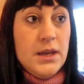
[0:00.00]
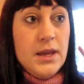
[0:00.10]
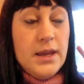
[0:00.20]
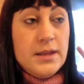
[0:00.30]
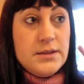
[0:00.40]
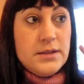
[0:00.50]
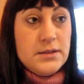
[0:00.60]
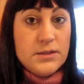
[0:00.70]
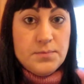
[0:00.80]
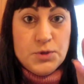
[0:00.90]
Hit the
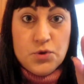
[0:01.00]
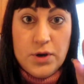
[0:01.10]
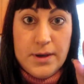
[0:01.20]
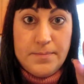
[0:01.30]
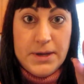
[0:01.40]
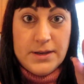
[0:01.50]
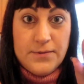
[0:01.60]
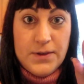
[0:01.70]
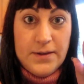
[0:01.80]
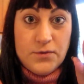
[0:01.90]
subscribe button
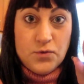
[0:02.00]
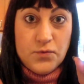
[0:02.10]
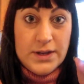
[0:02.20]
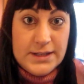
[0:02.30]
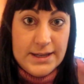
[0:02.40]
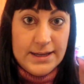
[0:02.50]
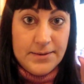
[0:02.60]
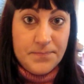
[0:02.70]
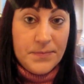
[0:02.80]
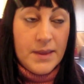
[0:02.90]
if you haven't already.